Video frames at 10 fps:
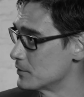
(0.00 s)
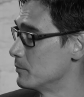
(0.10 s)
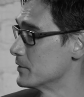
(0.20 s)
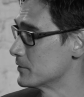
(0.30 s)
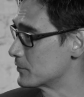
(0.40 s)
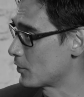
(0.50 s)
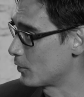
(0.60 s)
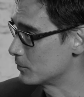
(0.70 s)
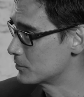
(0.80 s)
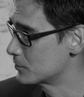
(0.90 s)
a business
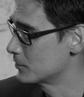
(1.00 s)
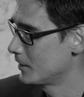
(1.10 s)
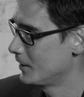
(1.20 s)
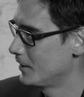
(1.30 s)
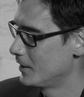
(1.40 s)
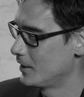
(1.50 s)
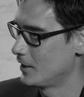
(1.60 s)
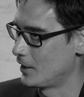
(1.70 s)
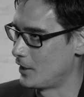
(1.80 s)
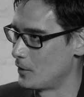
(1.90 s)
coach?
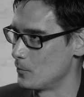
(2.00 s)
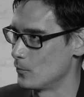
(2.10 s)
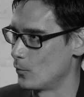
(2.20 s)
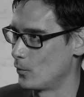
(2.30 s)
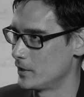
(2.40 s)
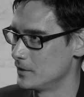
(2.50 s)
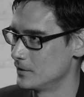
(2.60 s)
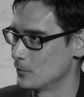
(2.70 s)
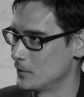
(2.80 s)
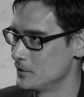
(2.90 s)

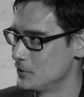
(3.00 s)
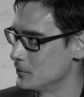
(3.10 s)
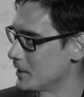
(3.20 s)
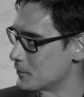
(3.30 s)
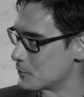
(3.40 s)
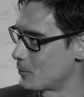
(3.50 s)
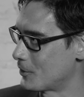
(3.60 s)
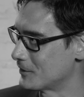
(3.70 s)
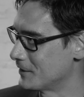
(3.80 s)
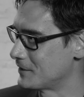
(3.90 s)
When did you get a
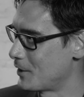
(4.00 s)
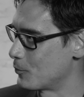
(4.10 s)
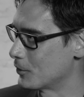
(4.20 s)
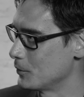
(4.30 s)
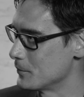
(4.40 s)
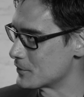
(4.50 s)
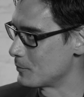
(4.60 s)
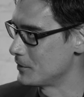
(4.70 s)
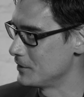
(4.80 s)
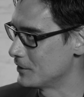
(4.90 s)
spark like that working with somebody?